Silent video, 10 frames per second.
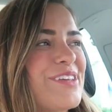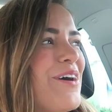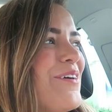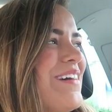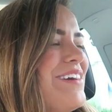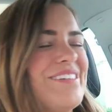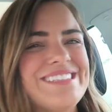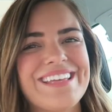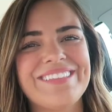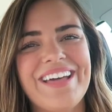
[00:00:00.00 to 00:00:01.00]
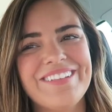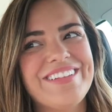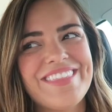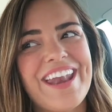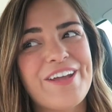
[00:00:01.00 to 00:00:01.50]
so it was like
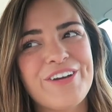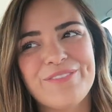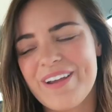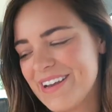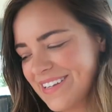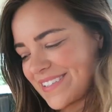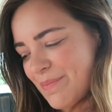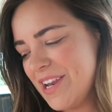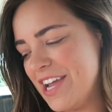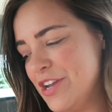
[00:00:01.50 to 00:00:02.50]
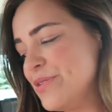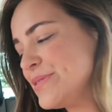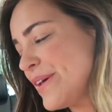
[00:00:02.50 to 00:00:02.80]
likely that I could run into somebody I knew.